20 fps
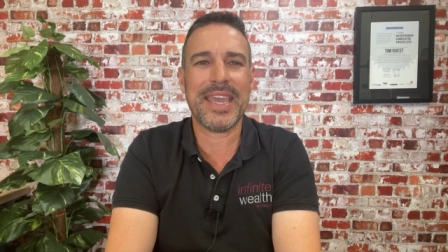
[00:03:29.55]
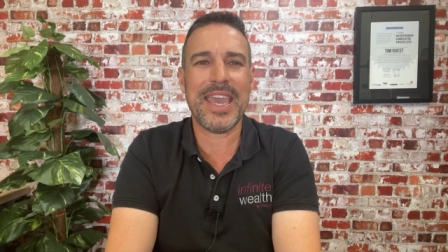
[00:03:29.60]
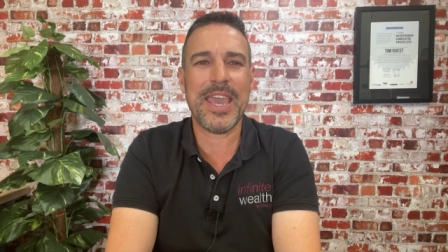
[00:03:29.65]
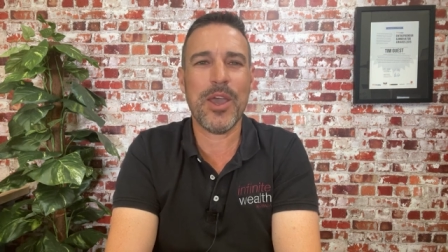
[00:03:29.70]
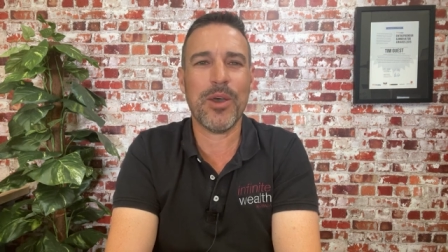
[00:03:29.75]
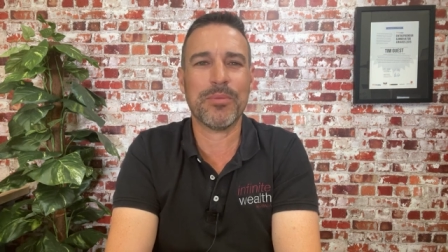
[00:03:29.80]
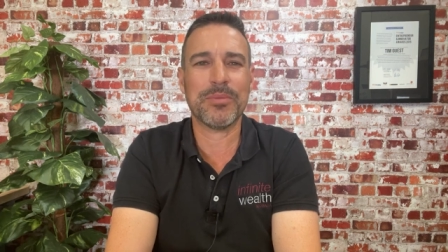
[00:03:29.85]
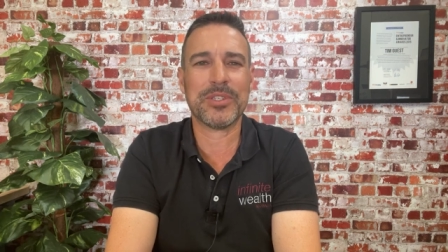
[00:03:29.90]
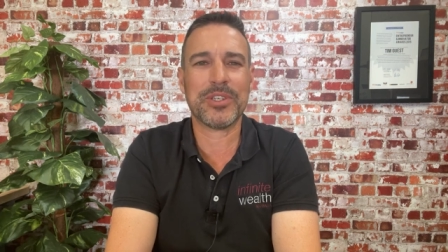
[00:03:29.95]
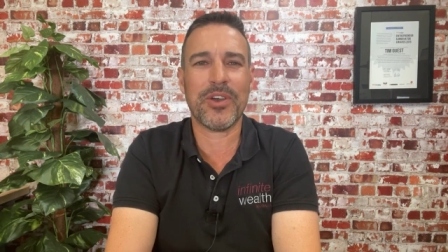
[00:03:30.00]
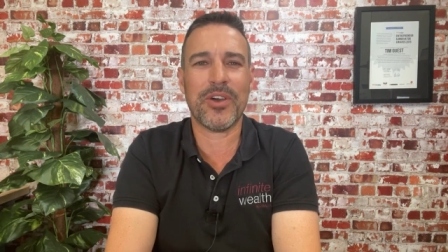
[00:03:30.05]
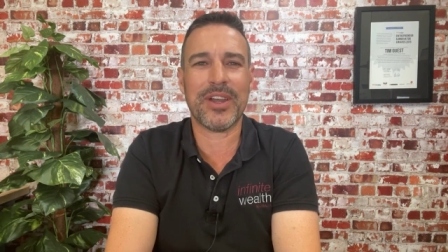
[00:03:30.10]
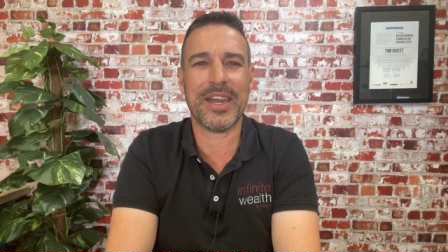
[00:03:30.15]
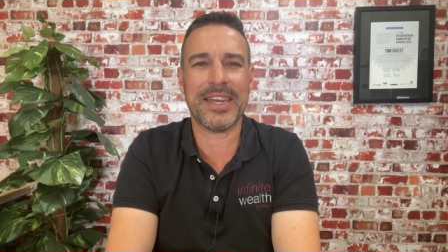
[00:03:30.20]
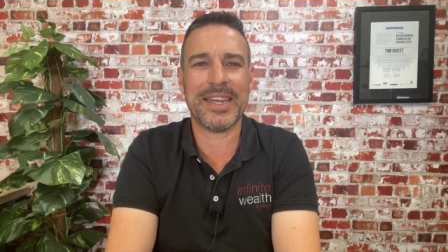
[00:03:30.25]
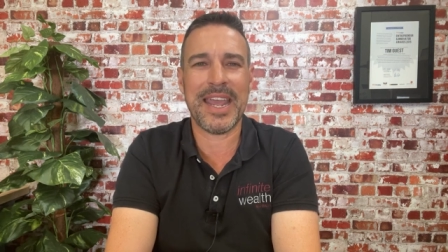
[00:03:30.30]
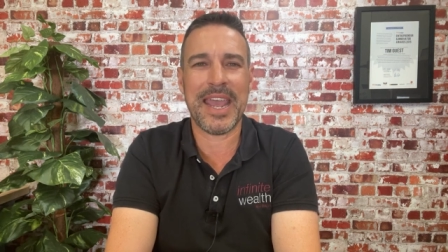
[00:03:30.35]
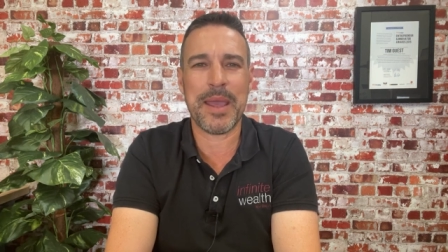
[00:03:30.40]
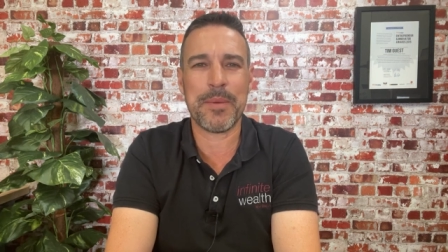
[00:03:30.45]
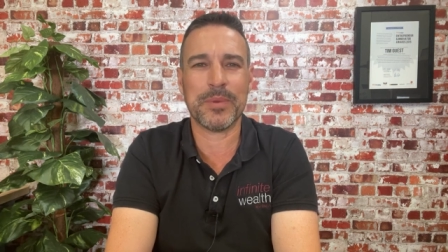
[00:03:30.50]
Kelmscott
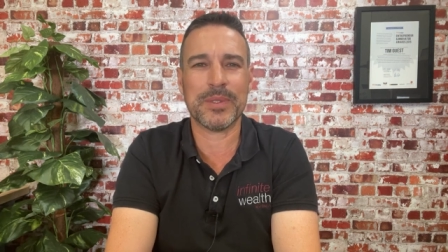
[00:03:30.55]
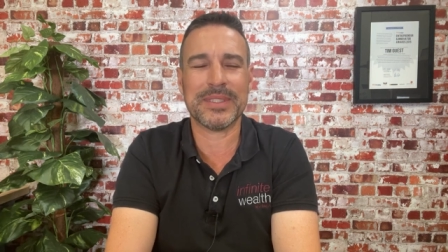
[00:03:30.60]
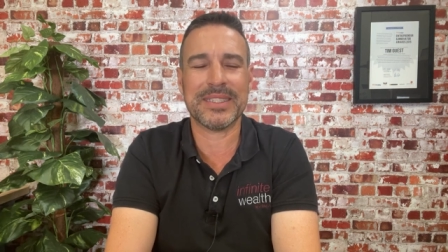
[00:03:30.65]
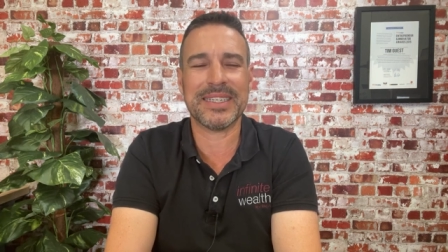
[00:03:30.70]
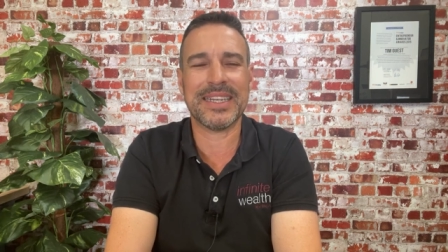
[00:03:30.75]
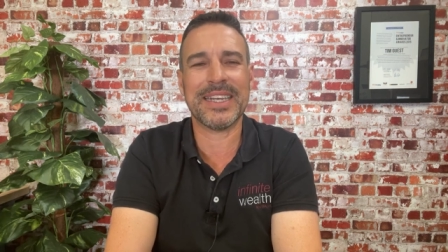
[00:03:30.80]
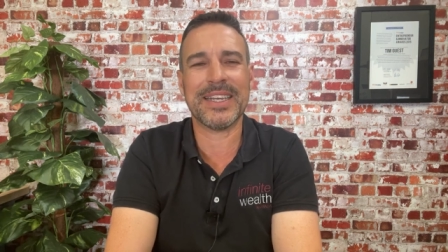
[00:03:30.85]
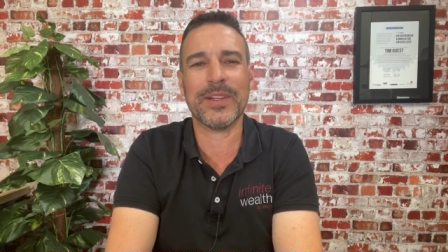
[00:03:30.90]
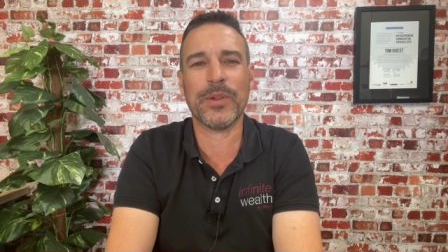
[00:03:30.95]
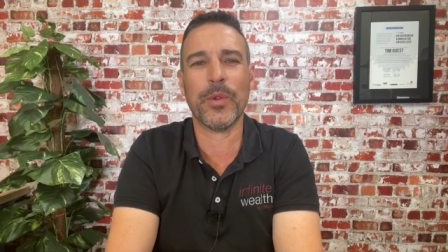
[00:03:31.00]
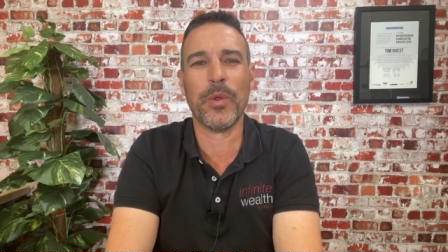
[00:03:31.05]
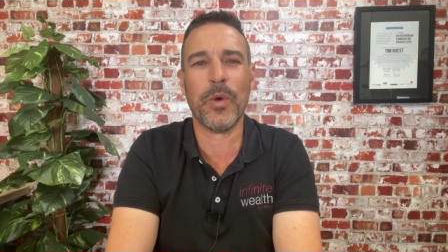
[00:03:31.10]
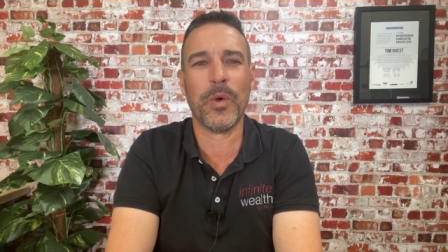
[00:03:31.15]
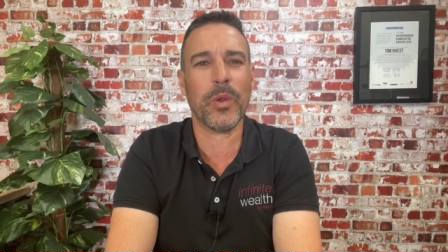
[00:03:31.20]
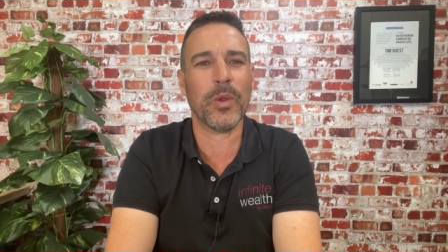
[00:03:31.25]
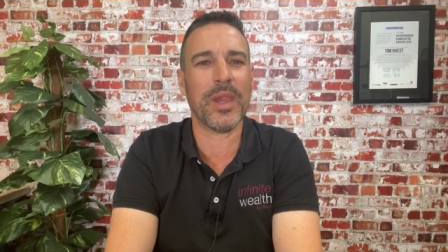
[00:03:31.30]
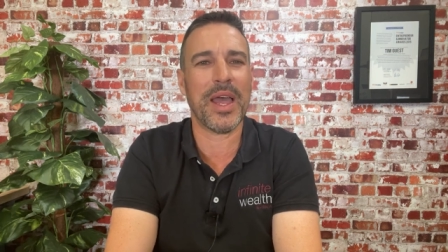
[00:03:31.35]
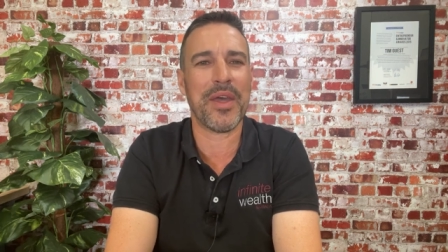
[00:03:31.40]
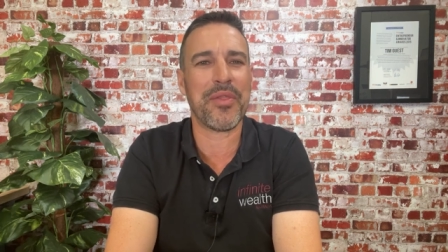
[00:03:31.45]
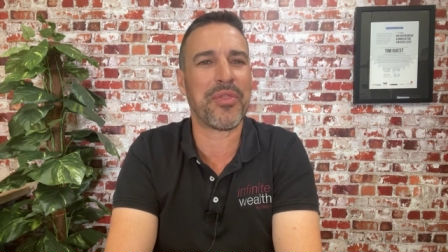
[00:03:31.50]
and Hamilton Hill,
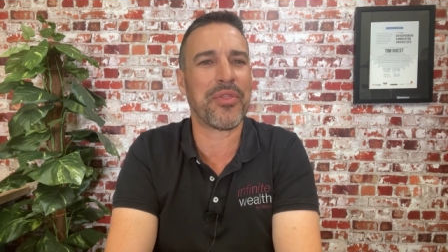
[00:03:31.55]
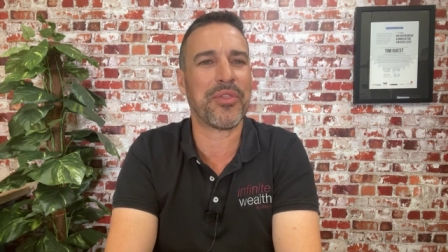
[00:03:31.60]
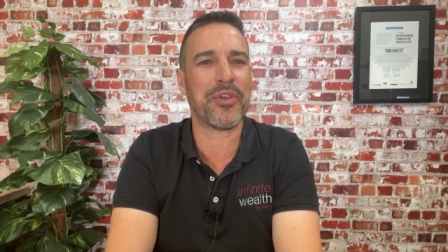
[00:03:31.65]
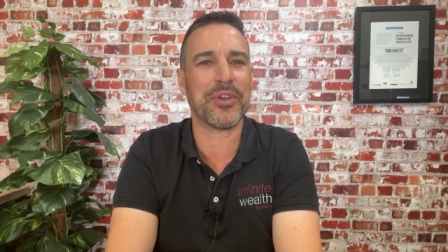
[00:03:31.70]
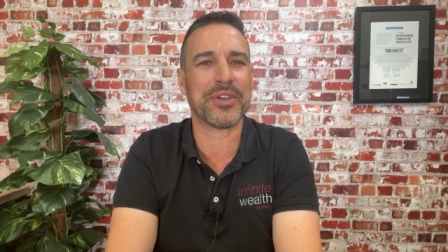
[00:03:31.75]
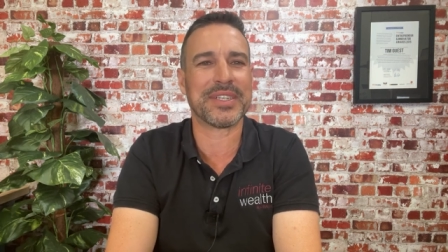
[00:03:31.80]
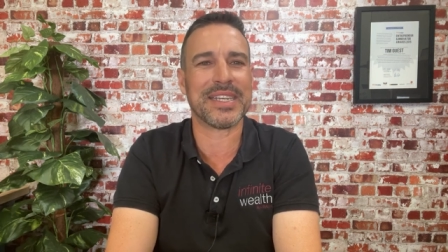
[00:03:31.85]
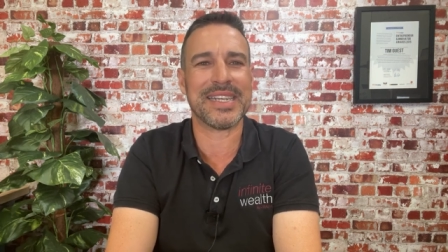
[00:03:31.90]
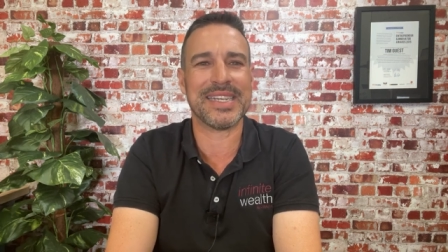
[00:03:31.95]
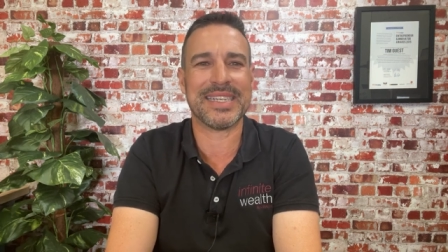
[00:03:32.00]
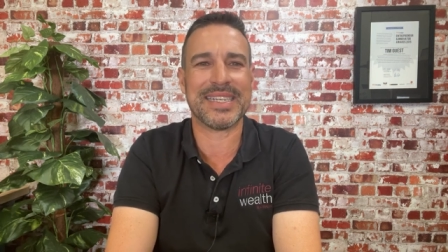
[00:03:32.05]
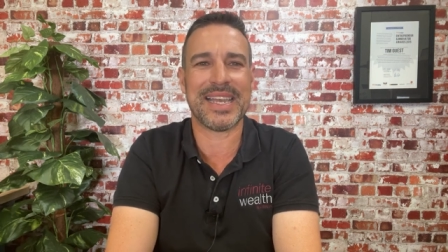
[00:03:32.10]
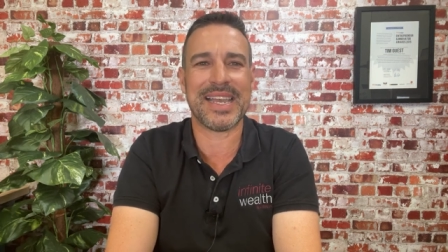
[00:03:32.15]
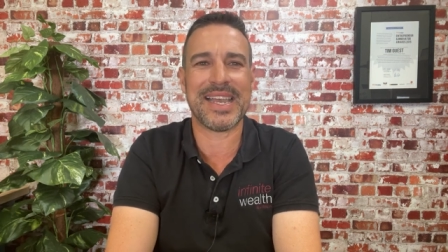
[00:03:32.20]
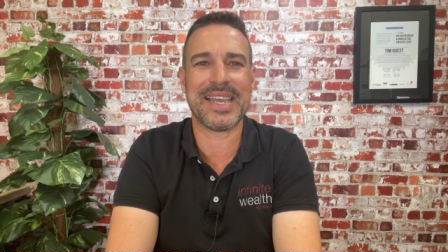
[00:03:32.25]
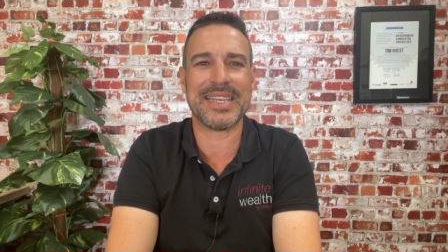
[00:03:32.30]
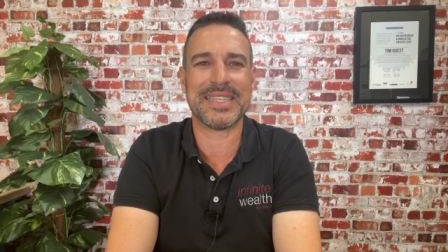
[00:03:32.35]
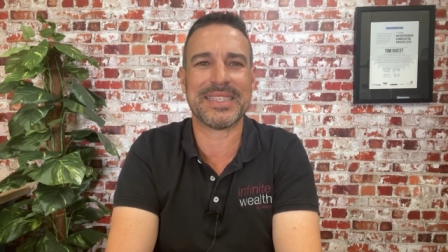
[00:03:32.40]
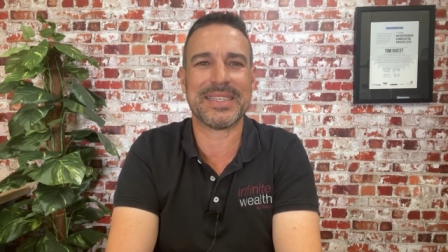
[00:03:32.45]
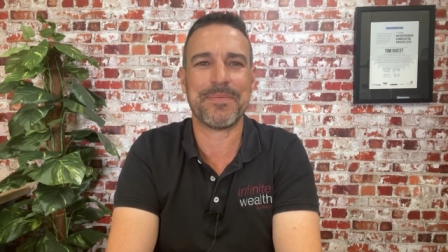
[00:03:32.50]
all at 13
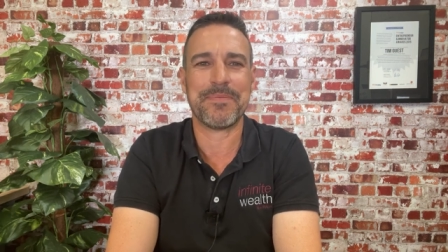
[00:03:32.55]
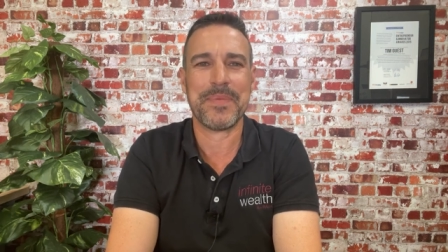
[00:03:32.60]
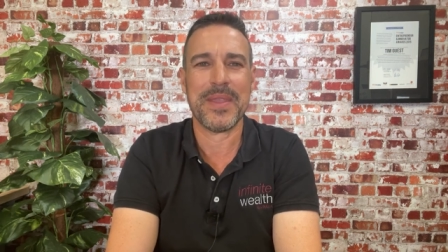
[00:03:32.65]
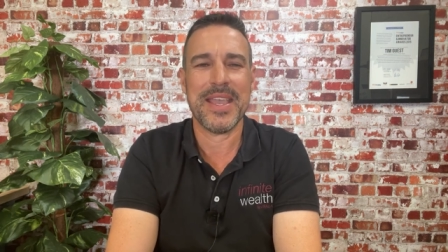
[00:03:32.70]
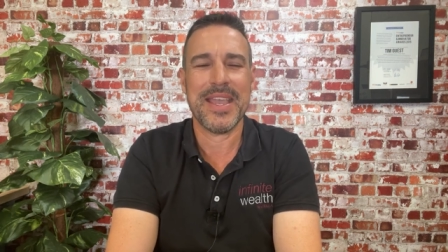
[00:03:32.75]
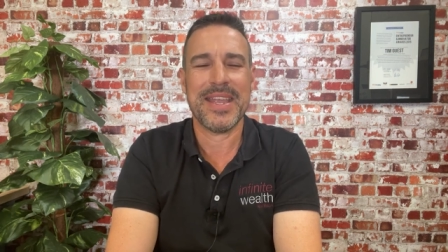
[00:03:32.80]
days.